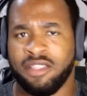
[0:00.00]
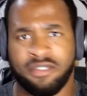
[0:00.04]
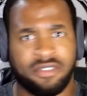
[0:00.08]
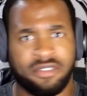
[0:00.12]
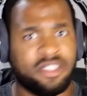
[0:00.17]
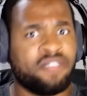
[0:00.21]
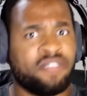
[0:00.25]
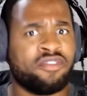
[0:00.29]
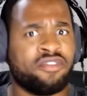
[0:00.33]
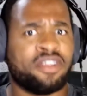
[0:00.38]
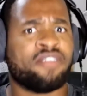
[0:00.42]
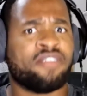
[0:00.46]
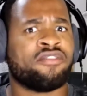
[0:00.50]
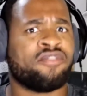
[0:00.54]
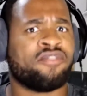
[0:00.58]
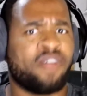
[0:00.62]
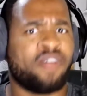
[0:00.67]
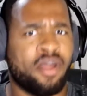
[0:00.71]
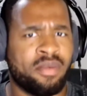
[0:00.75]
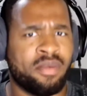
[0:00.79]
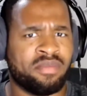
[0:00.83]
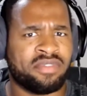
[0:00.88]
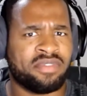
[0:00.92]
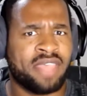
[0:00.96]
different
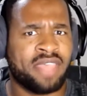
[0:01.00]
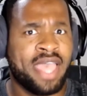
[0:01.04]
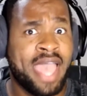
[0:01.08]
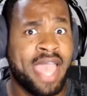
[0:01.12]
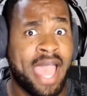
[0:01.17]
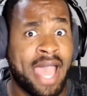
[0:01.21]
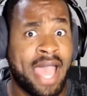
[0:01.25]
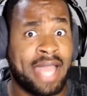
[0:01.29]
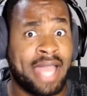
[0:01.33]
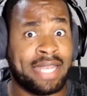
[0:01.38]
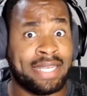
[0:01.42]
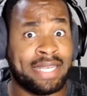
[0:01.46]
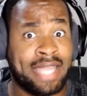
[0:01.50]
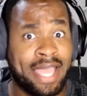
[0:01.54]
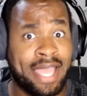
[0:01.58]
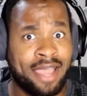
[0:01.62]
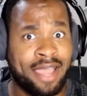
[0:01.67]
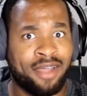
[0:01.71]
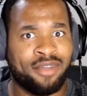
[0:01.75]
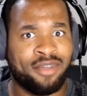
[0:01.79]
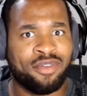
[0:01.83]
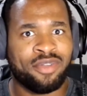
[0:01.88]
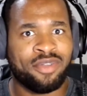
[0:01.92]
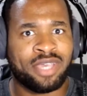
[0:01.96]
forms. And
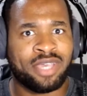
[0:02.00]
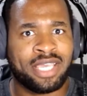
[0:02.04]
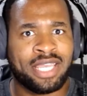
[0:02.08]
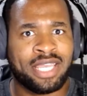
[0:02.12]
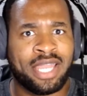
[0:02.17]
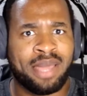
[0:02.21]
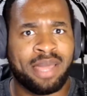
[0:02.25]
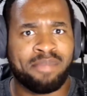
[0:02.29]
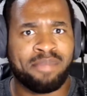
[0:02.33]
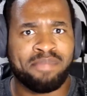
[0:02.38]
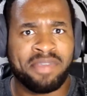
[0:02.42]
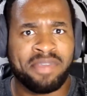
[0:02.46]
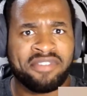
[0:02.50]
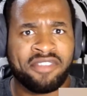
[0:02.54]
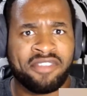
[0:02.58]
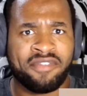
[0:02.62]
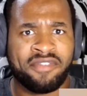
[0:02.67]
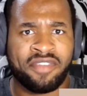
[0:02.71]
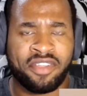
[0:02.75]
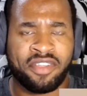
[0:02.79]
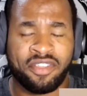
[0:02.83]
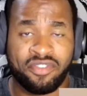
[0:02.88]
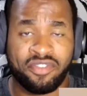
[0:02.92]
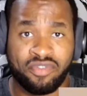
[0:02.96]
now looking at
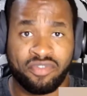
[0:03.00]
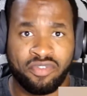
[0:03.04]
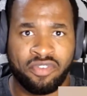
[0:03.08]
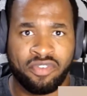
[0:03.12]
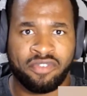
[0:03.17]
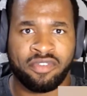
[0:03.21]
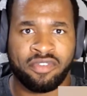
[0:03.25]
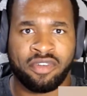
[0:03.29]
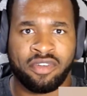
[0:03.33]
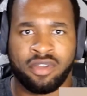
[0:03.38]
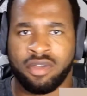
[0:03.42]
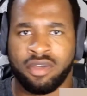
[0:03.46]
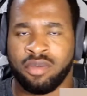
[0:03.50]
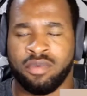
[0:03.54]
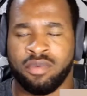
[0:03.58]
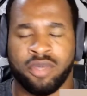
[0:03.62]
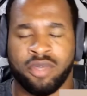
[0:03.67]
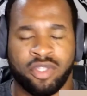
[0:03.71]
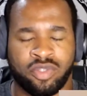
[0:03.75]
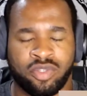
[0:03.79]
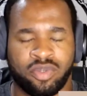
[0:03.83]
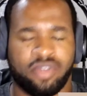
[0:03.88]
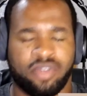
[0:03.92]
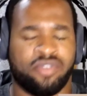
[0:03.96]
Perseverance Rover,
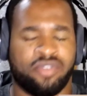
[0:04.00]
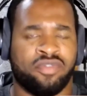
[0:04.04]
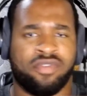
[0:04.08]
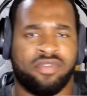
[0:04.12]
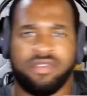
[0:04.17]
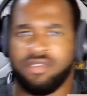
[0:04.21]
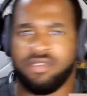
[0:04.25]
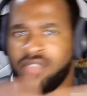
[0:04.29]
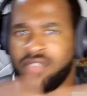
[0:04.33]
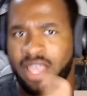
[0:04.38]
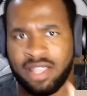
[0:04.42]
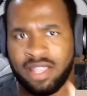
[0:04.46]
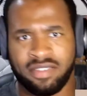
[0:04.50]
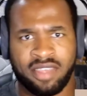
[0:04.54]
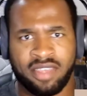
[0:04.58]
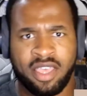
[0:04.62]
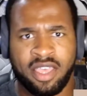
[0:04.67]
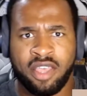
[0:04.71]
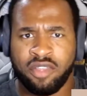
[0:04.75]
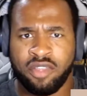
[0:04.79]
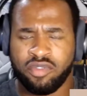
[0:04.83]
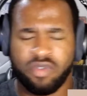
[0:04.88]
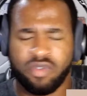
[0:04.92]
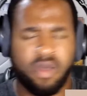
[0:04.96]
which was sent
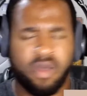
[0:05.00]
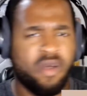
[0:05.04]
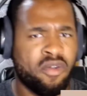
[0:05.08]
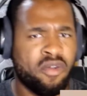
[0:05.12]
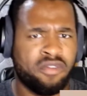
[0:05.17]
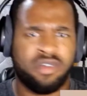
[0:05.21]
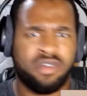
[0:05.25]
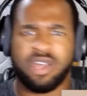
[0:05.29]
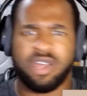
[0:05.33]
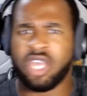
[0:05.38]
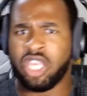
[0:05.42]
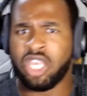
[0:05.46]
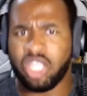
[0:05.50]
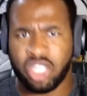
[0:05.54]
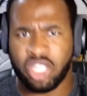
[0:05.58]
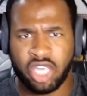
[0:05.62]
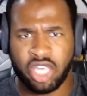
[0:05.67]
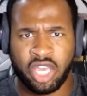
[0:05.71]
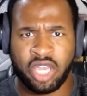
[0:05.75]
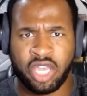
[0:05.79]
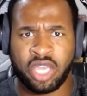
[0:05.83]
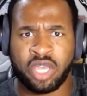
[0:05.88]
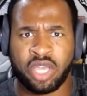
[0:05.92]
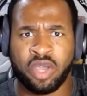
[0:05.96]
over a
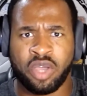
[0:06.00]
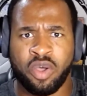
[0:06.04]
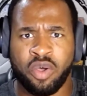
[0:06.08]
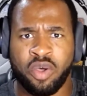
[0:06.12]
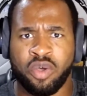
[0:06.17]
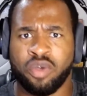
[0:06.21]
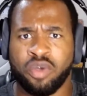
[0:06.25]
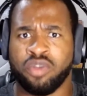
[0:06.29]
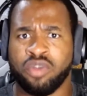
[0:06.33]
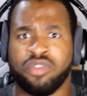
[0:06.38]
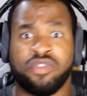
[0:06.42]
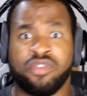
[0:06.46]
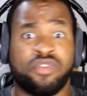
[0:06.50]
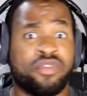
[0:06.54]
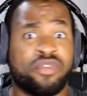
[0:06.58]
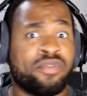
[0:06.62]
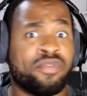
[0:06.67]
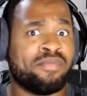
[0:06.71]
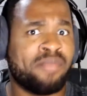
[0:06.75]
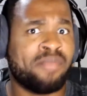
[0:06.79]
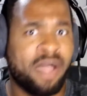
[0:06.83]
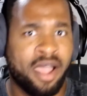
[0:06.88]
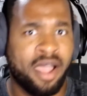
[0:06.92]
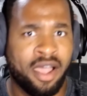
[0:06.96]
year ago to
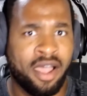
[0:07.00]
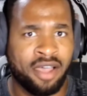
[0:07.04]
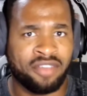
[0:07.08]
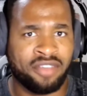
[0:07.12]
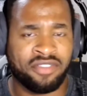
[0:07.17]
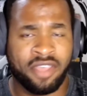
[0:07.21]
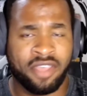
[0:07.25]
Mars